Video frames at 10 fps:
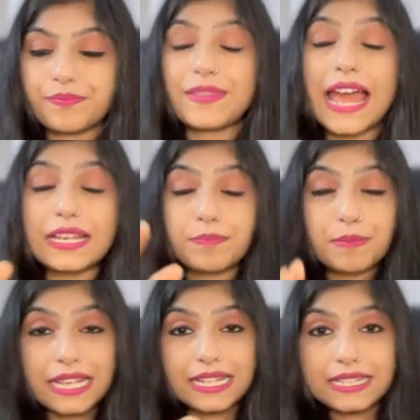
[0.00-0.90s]
That
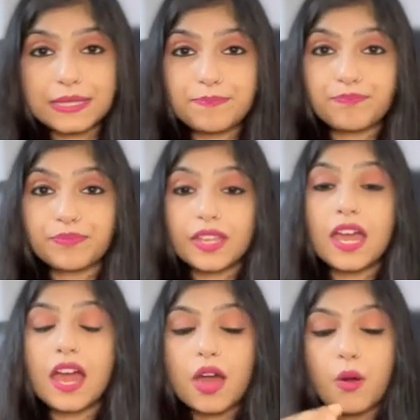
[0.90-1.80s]
means
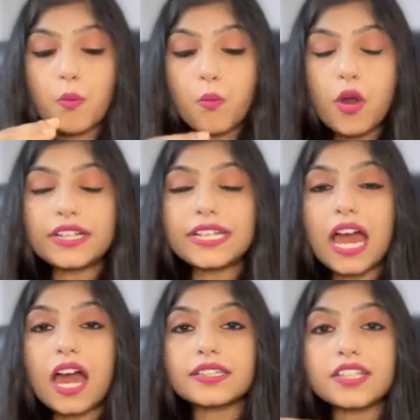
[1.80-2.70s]
what
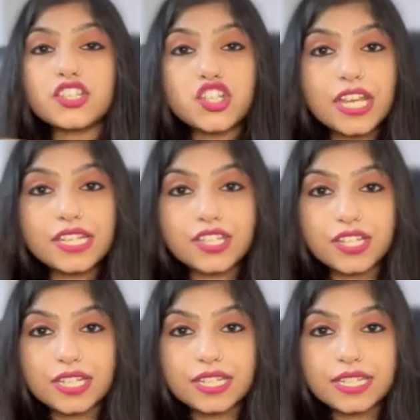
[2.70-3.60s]
are the
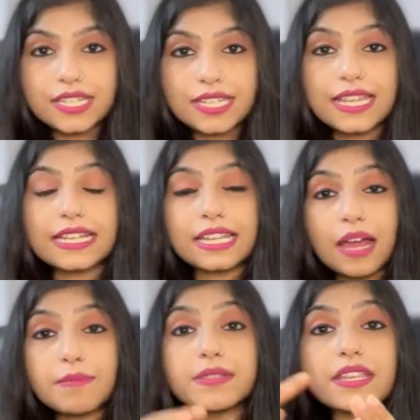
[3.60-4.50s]
changes that
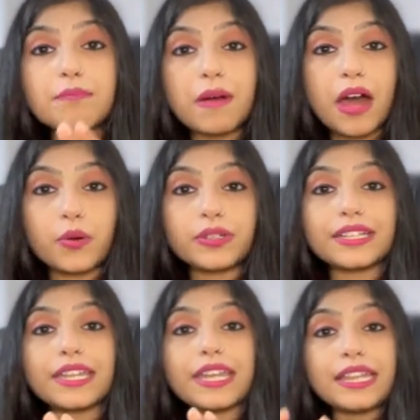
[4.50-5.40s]
comes about
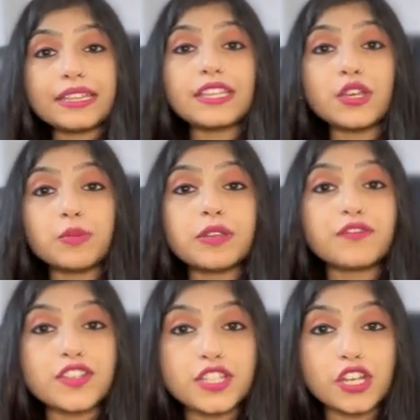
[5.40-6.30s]
in human
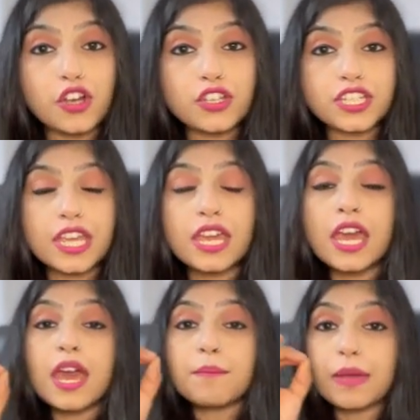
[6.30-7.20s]
physiology
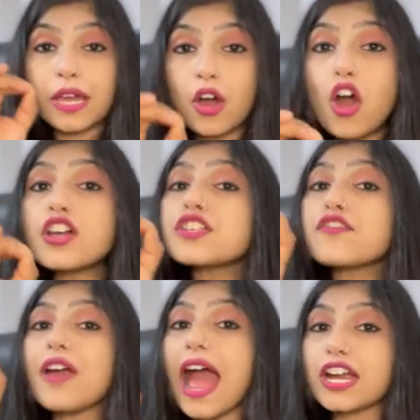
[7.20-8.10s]
because
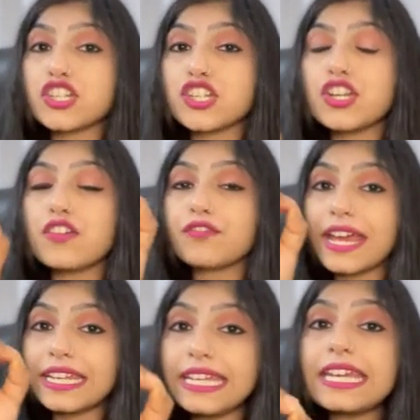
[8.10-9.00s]
of action of
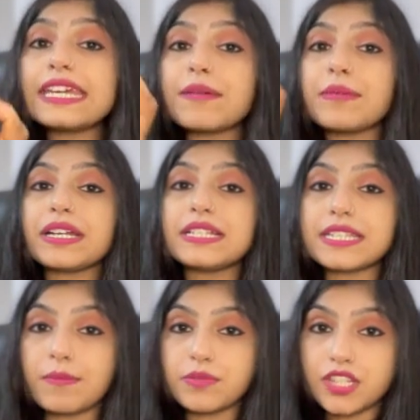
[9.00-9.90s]
any chemical
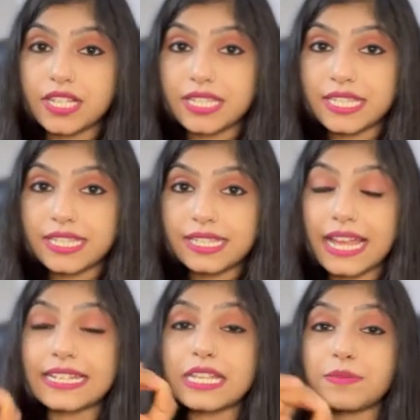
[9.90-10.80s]
substance
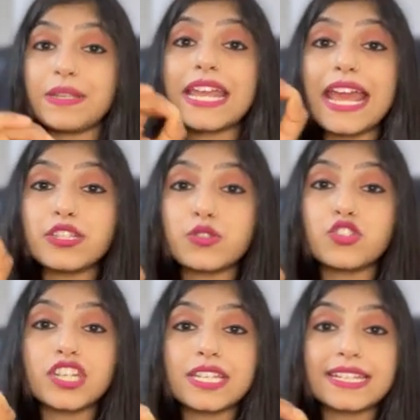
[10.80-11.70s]
that has been
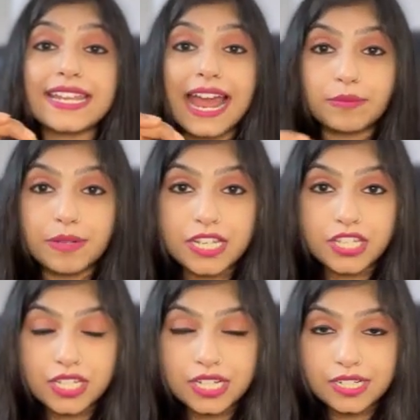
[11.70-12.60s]
exogenously
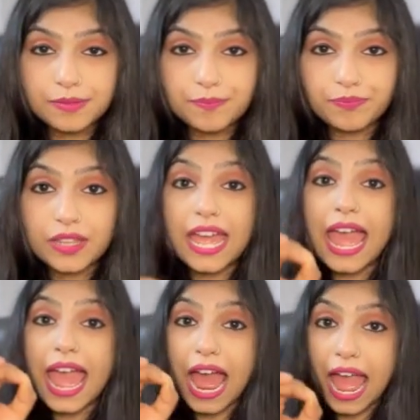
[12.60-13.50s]
administered,
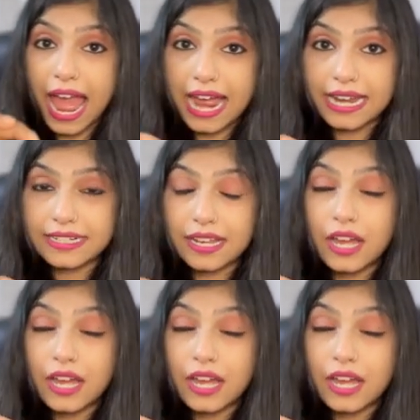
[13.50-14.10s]
and